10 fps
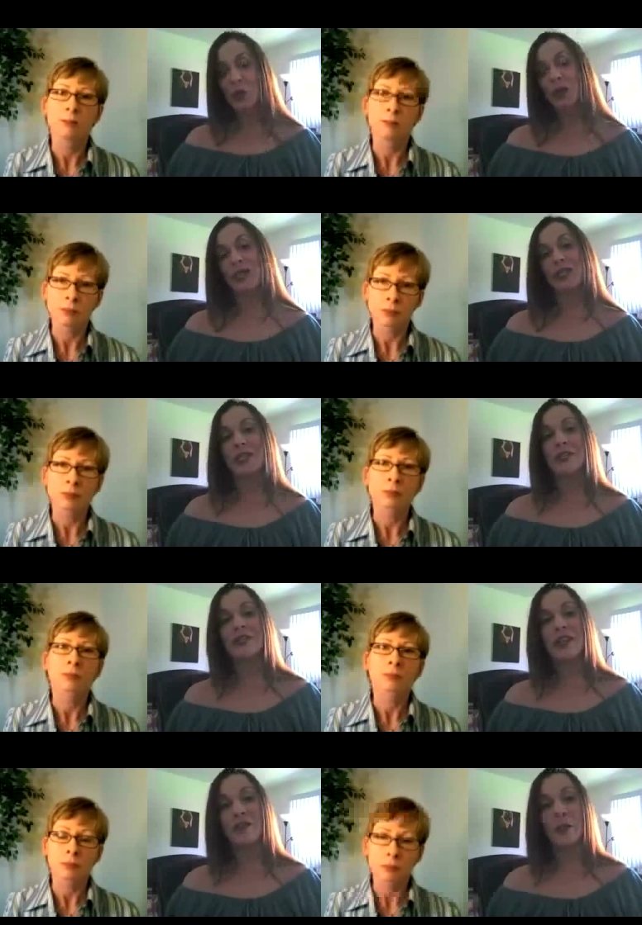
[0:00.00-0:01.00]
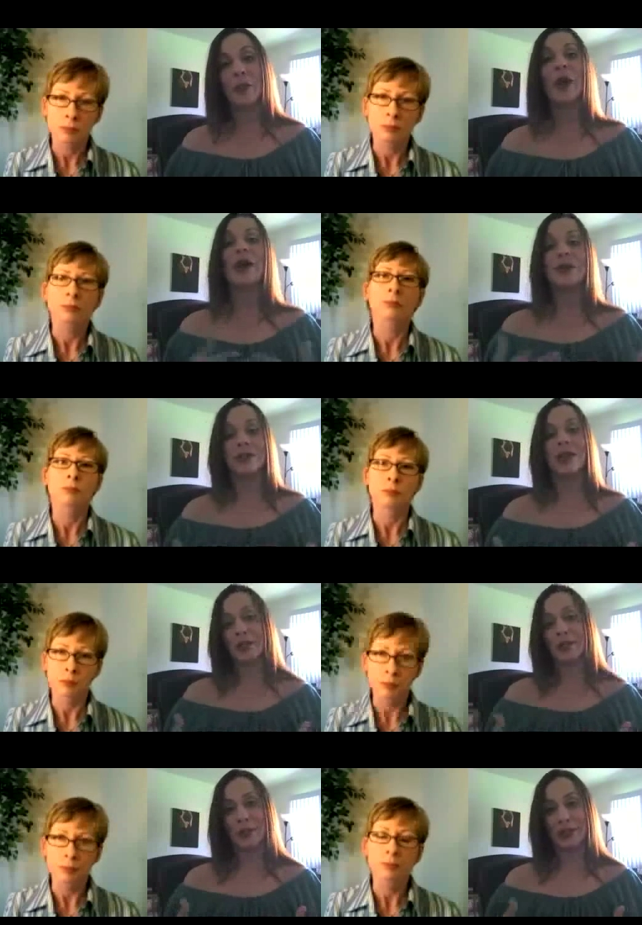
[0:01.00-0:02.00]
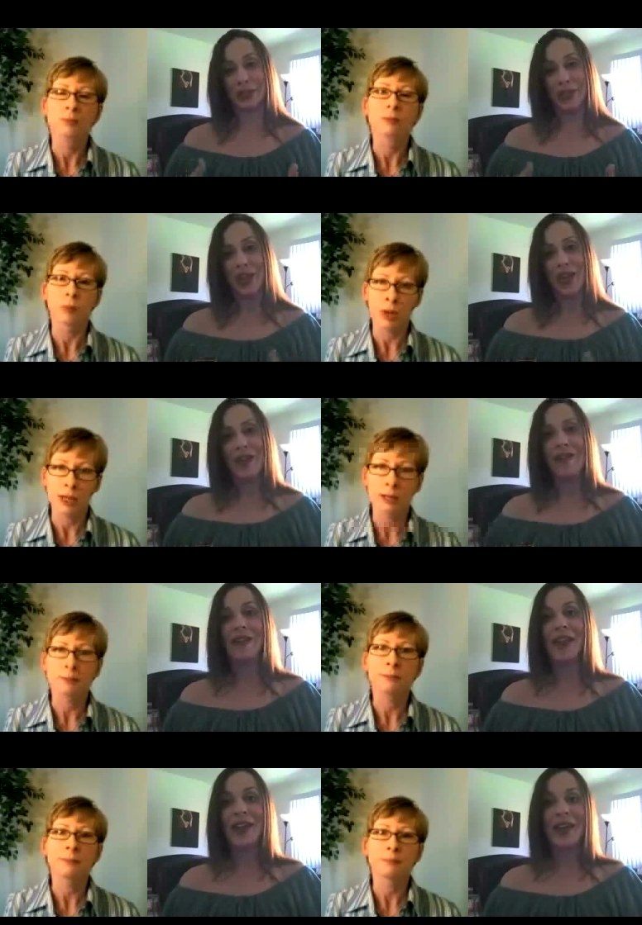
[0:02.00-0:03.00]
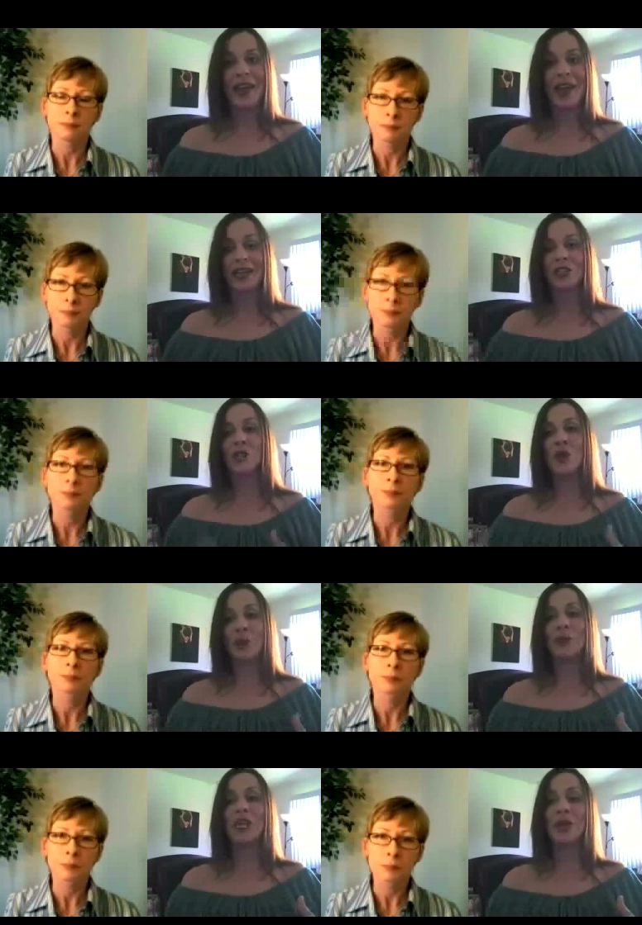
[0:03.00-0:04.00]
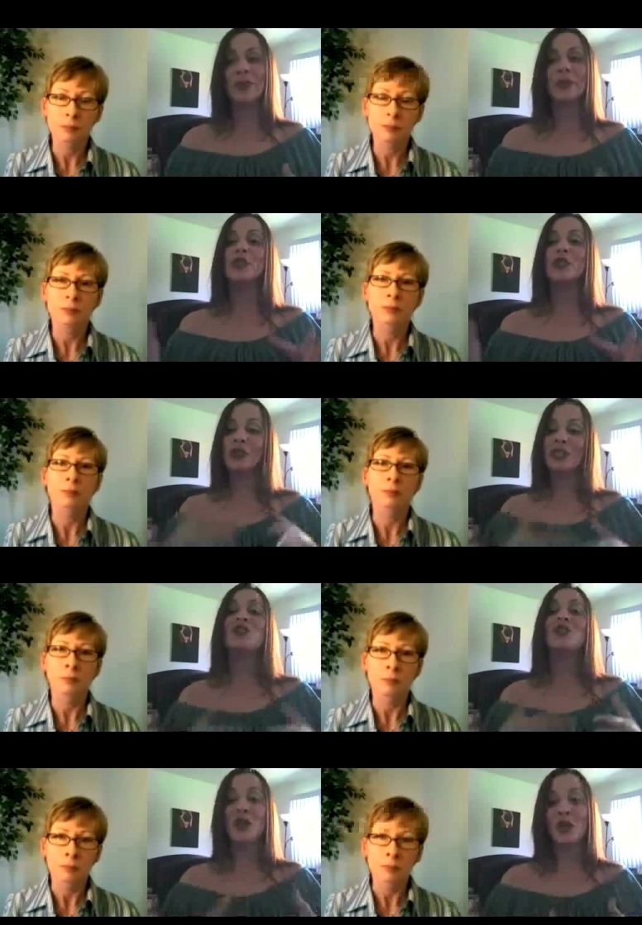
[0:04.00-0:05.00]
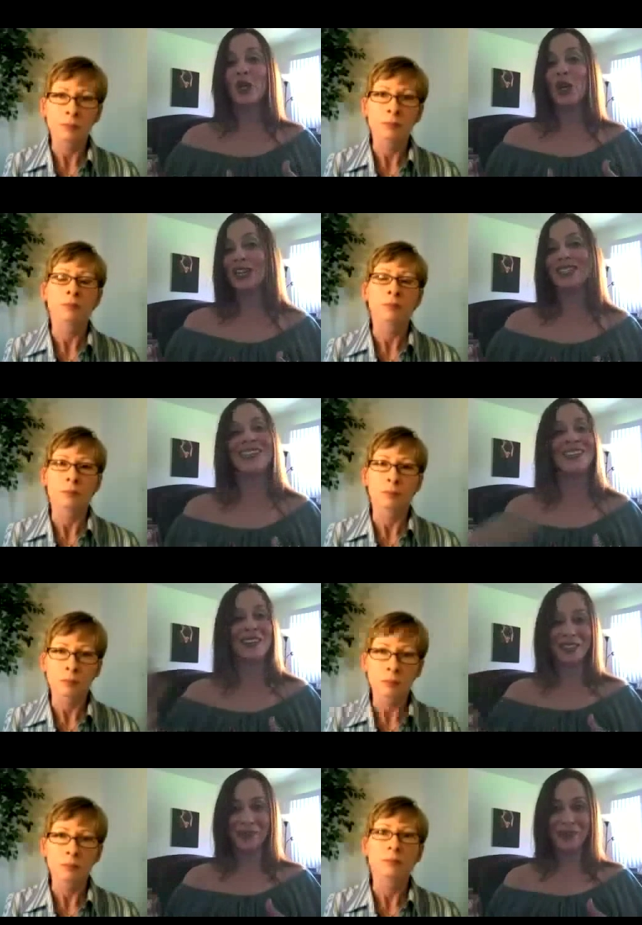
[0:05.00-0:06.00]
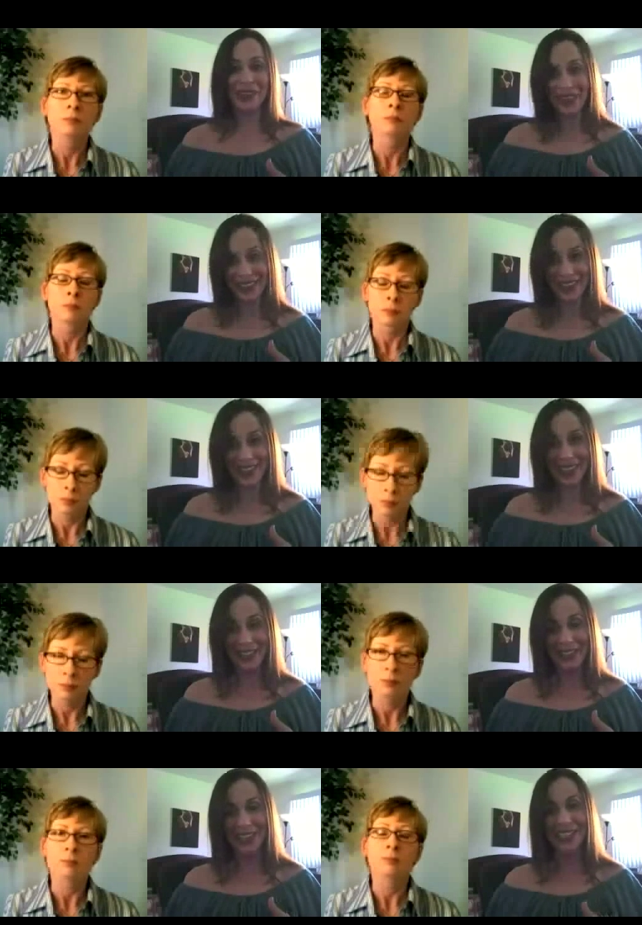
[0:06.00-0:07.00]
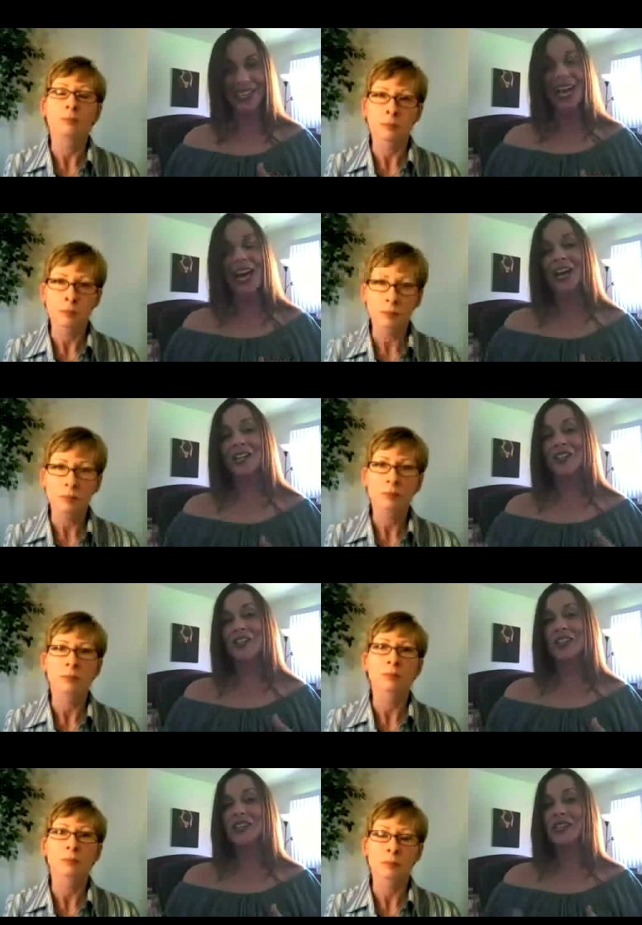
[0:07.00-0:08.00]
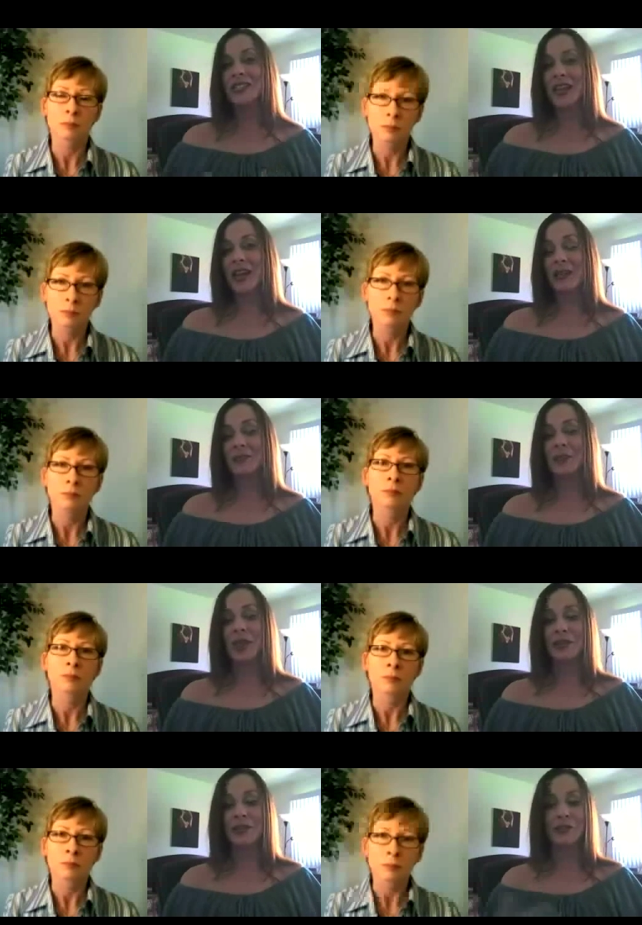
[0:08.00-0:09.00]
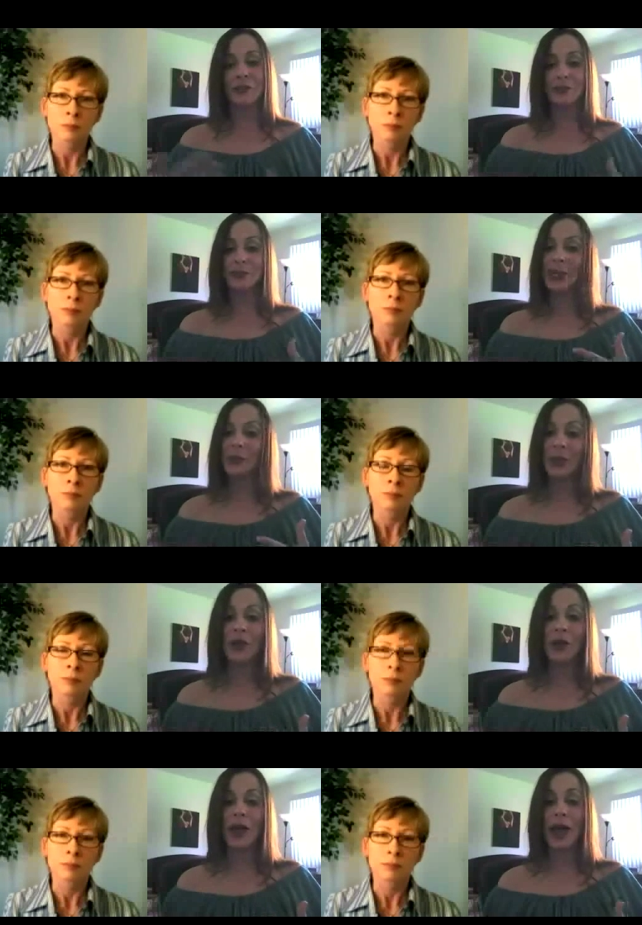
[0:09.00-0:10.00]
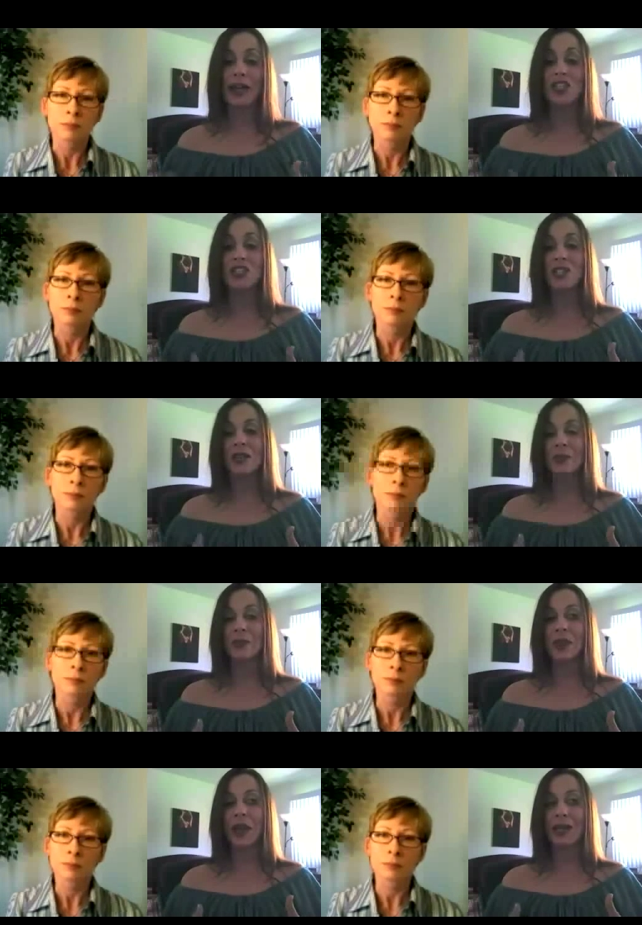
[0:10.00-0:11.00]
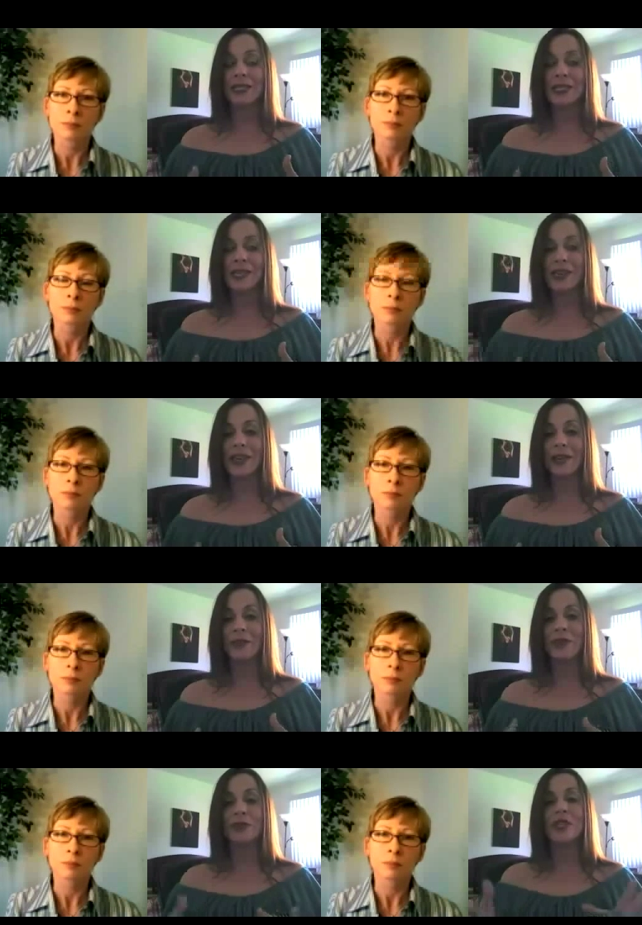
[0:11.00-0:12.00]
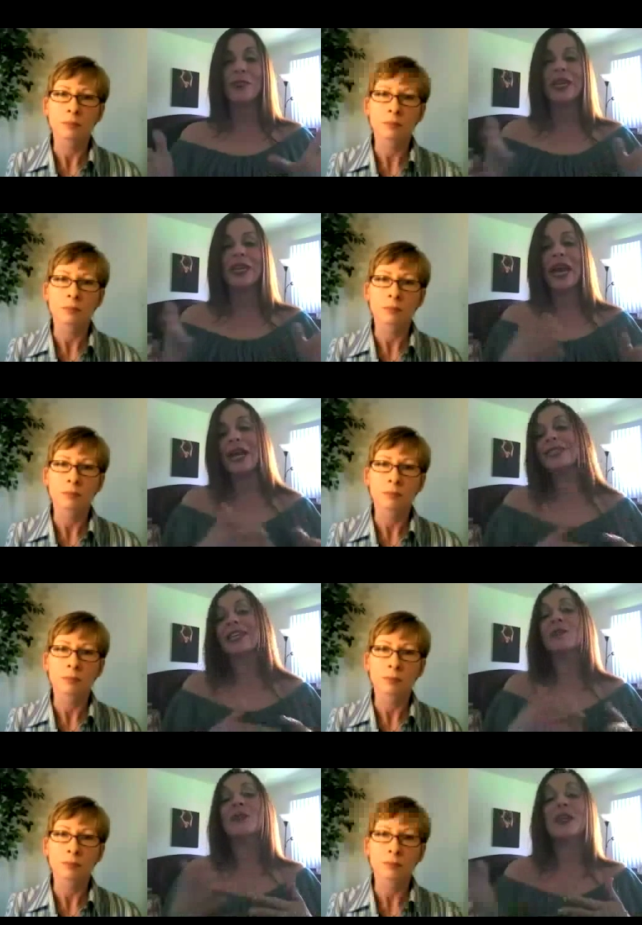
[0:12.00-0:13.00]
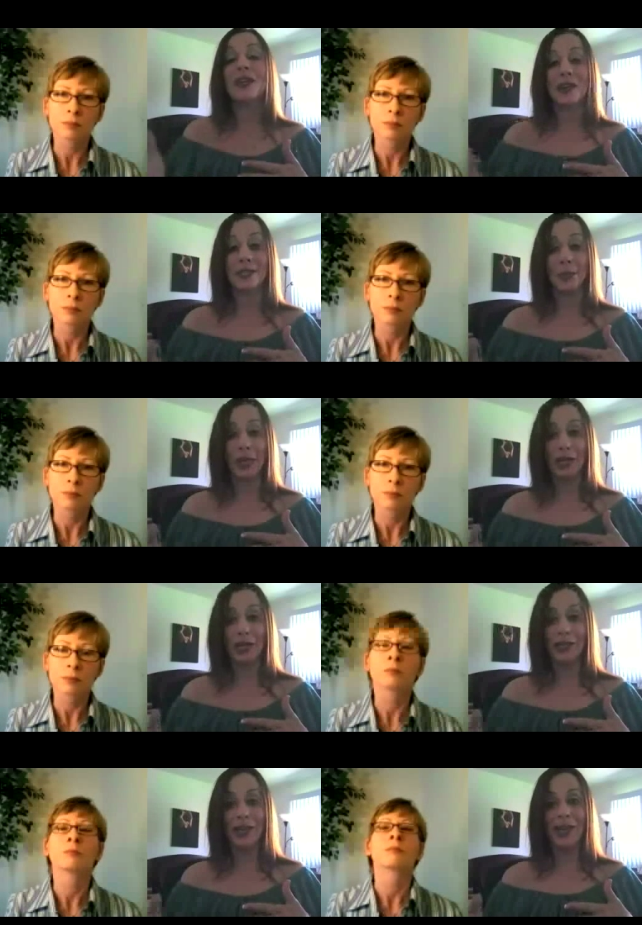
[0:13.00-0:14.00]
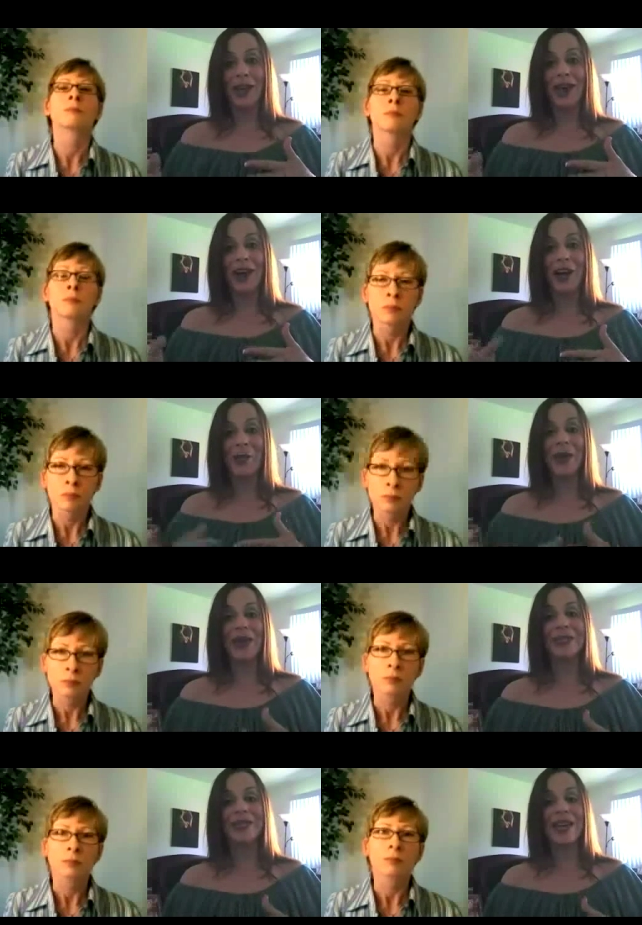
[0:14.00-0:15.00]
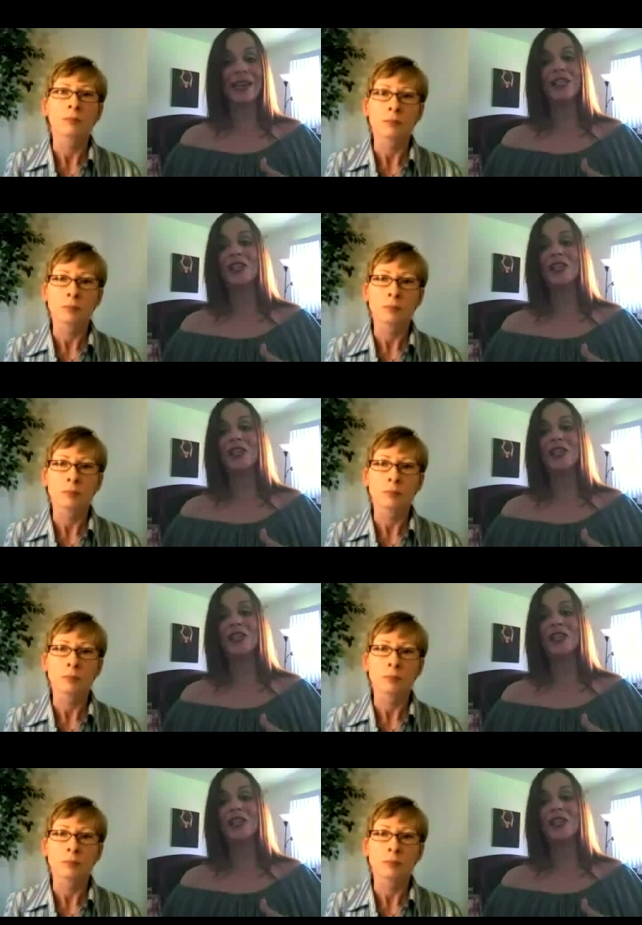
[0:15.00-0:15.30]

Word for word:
Speaker 1: you want to set yourself apart as an expert, okay? And you want people to read your own content, not somebody else's content. I just started as, um, get, you know, people actually, the idea came through somebody asking me to guest blog um, and said, you